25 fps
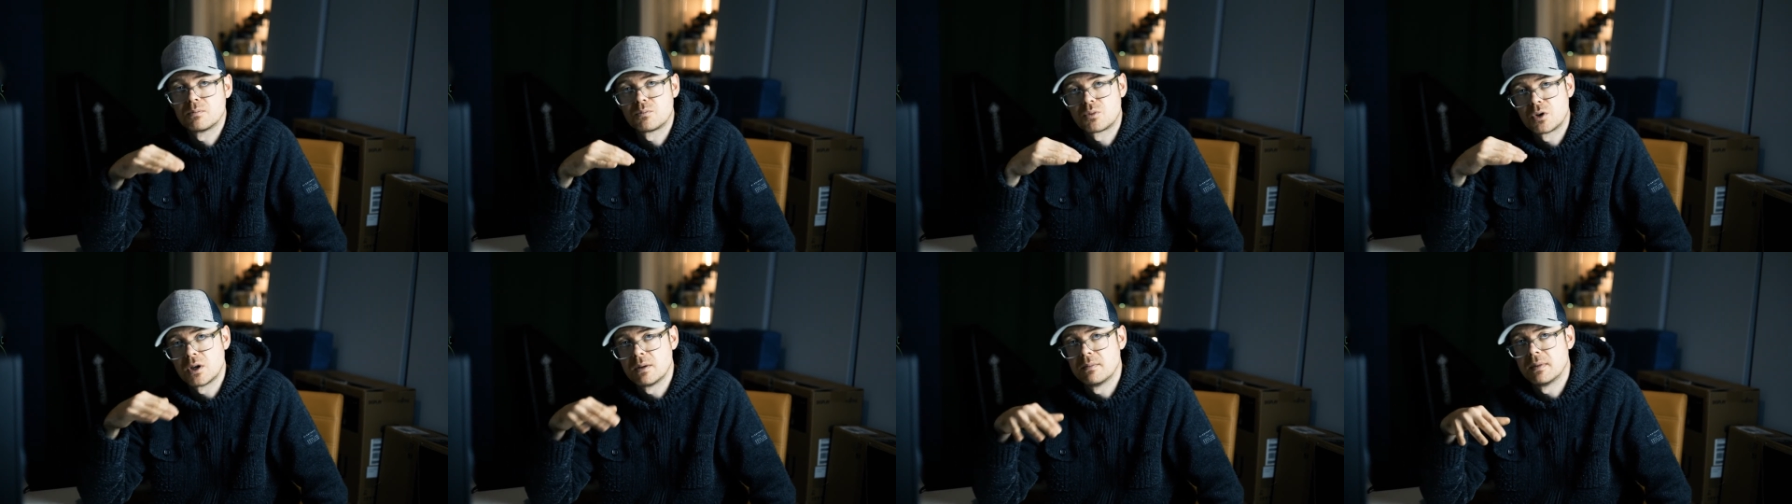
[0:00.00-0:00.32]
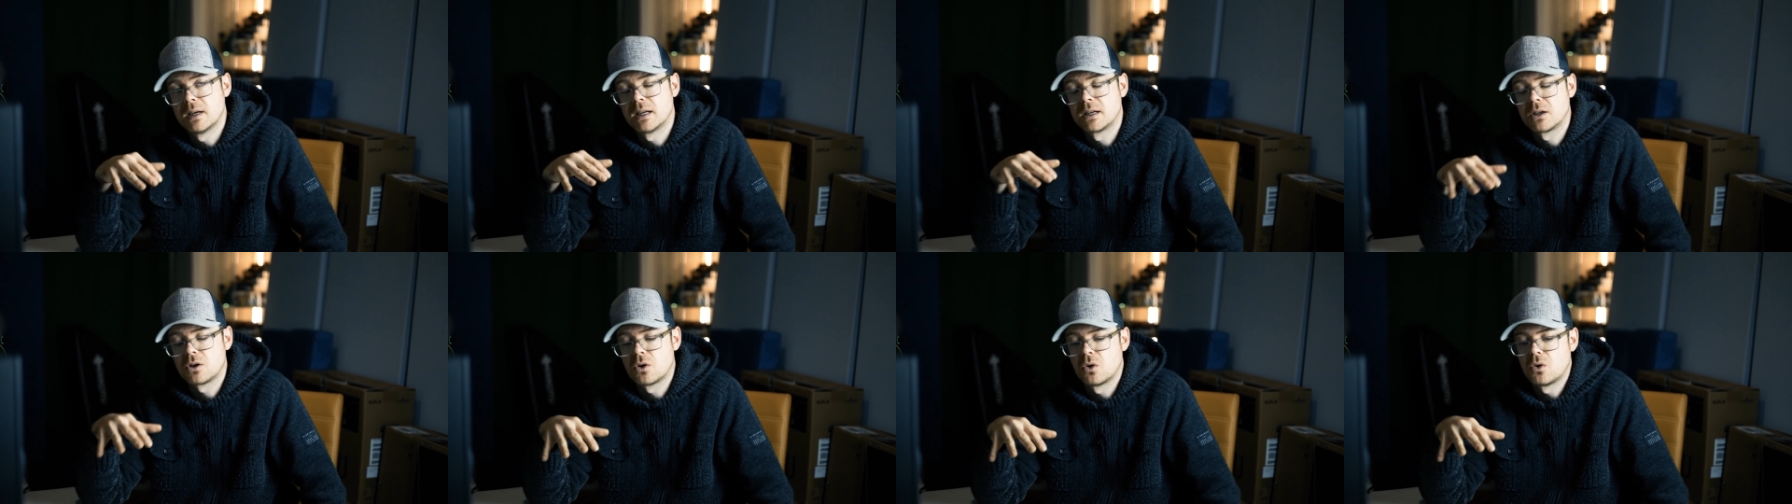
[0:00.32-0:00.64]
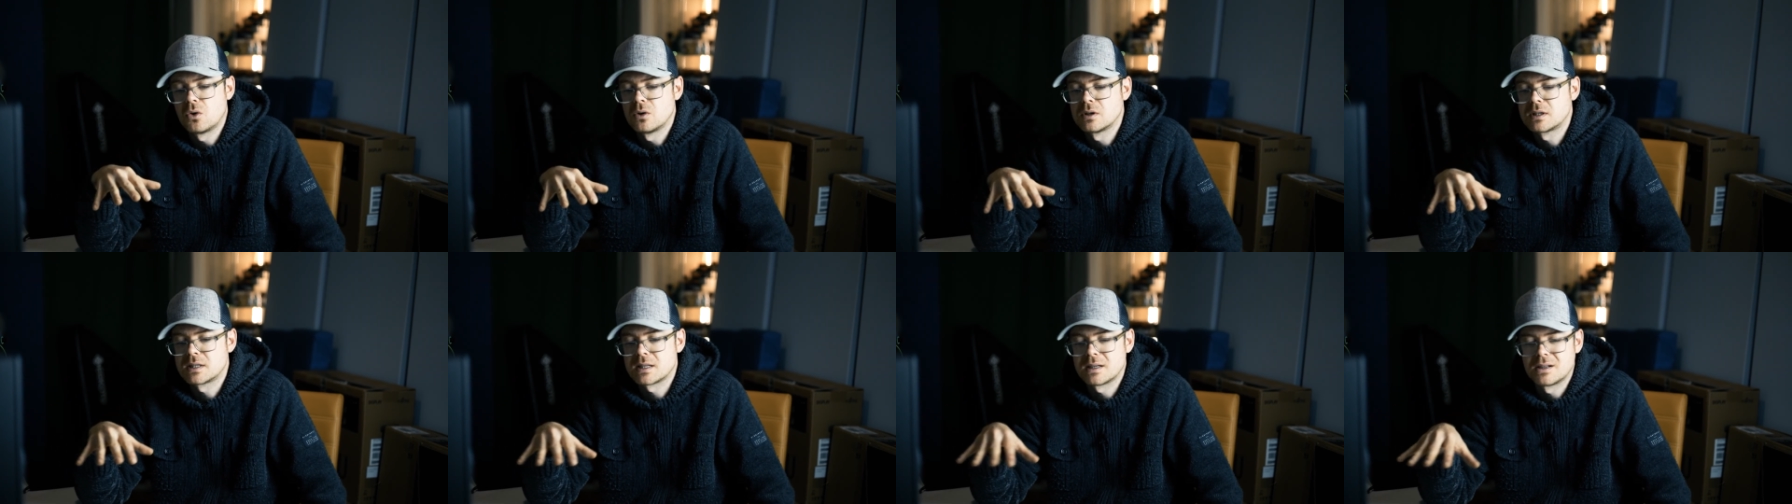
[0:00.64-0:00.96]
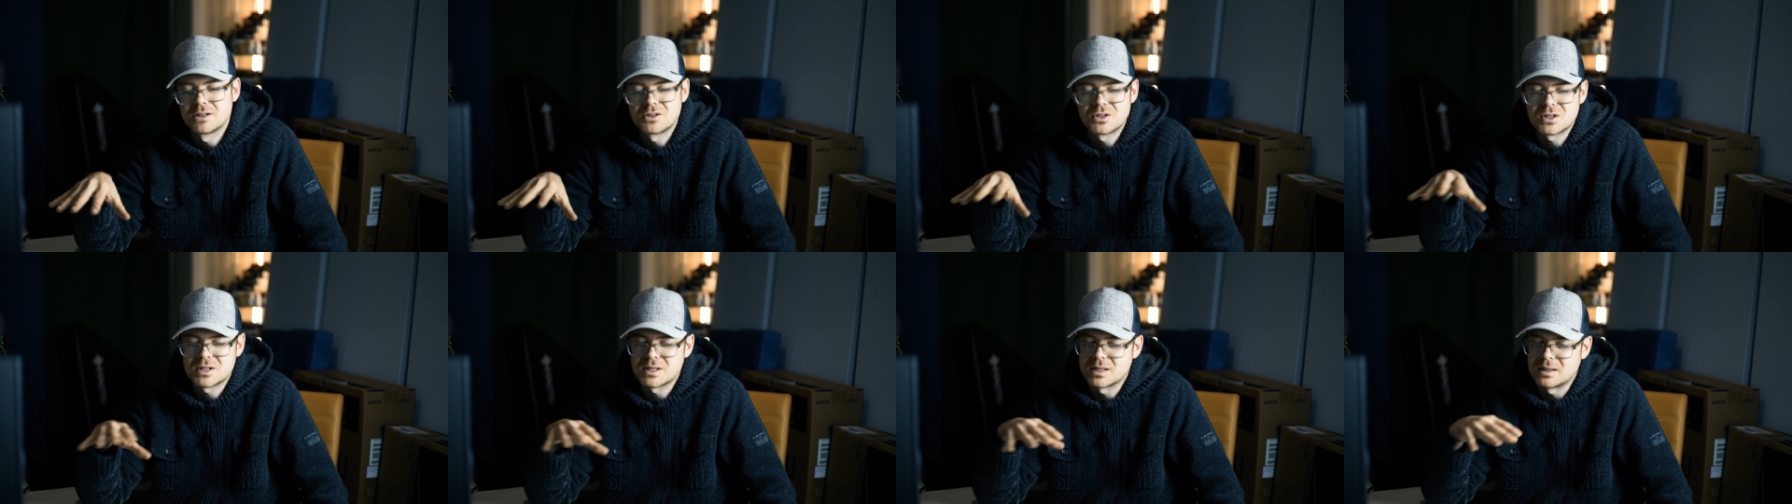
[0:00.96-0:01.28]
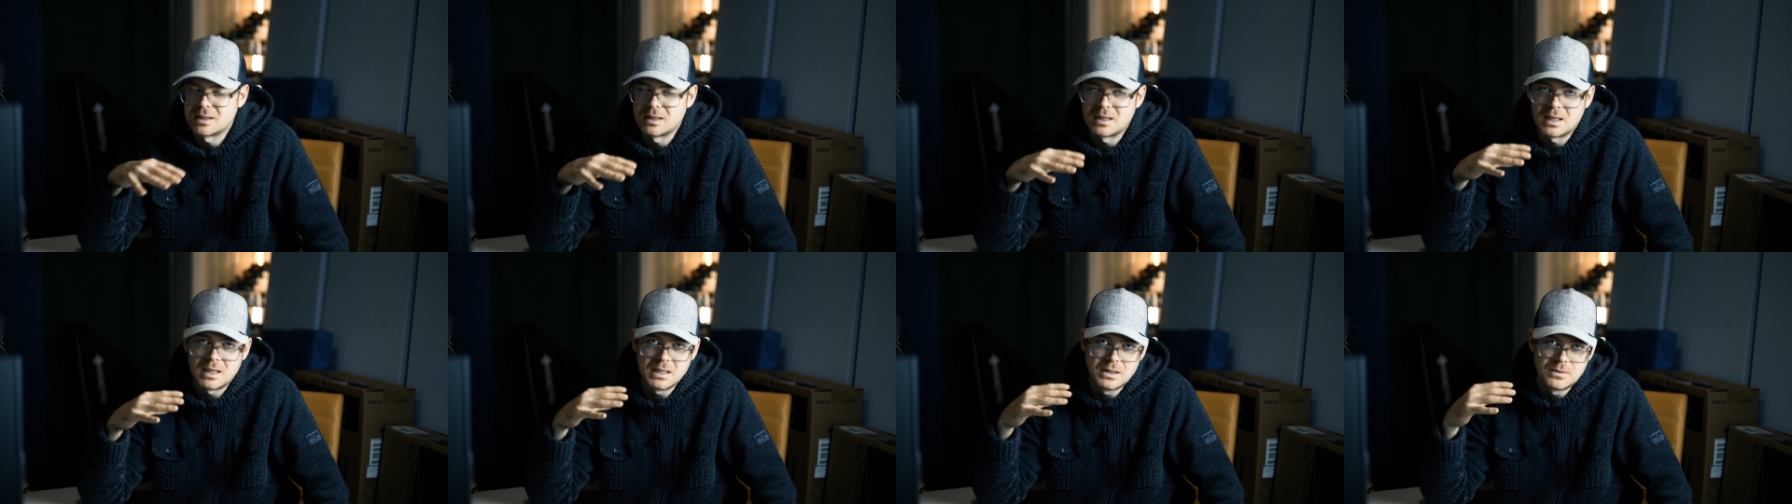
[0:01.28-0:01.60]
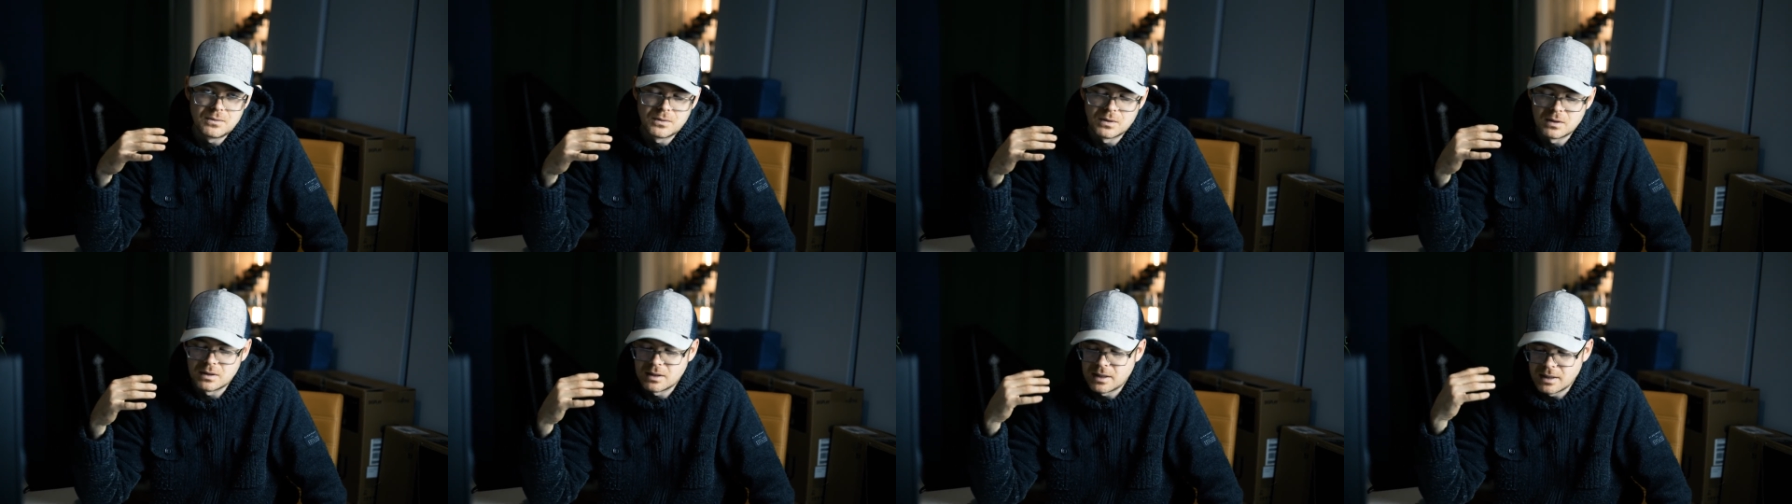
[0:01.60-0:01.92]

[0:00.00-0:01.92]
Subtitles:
pre-made accords that are just delightful,